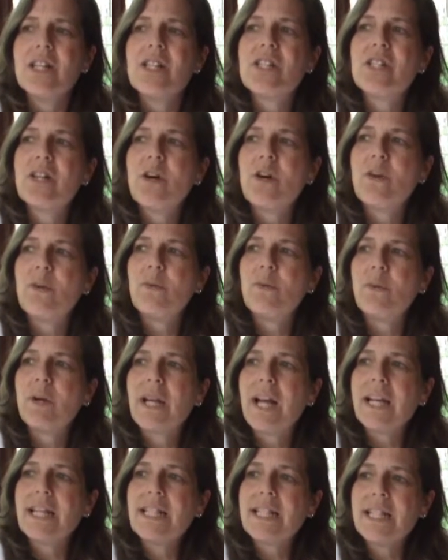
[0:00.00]
So
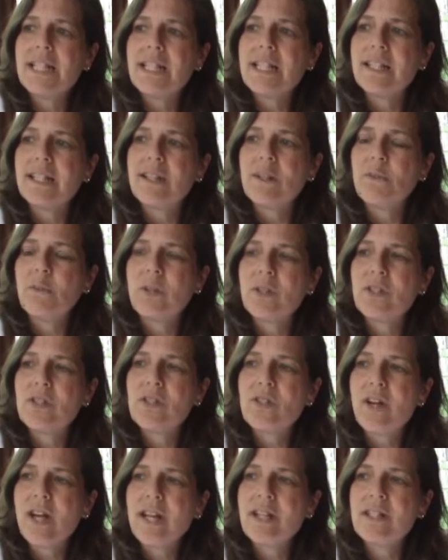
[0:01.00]
what I did
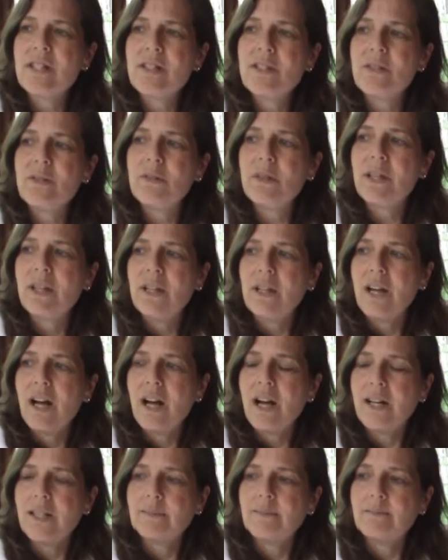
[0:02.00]
was try to
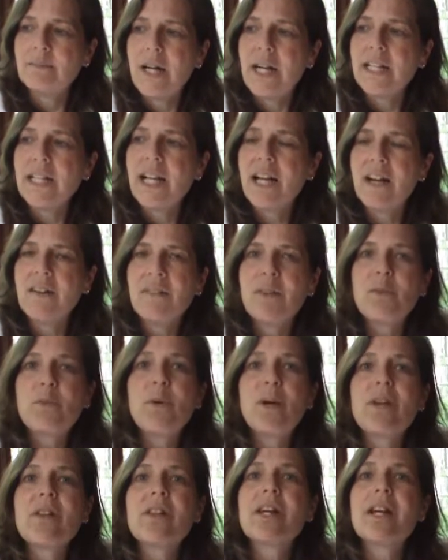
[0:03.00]
uncover
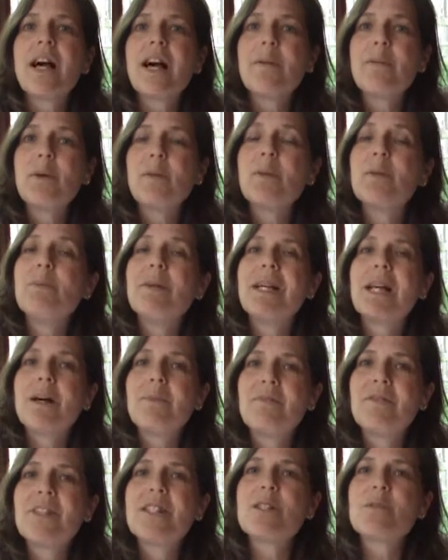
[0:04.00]
where the comet would
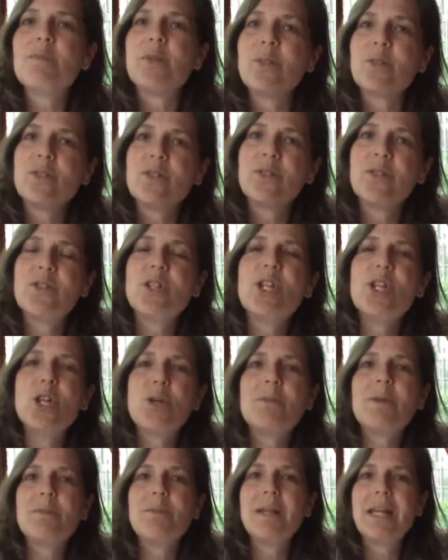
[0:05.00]
become visible to the
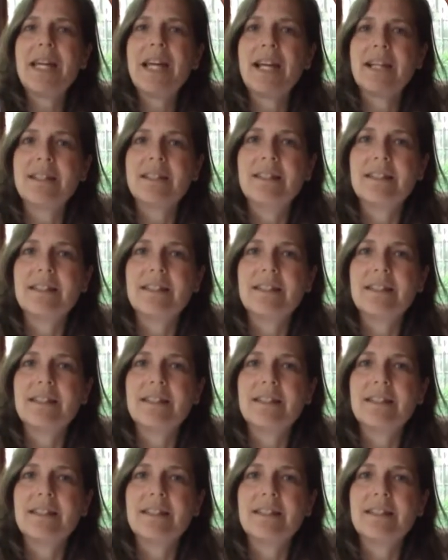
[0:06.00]
human being.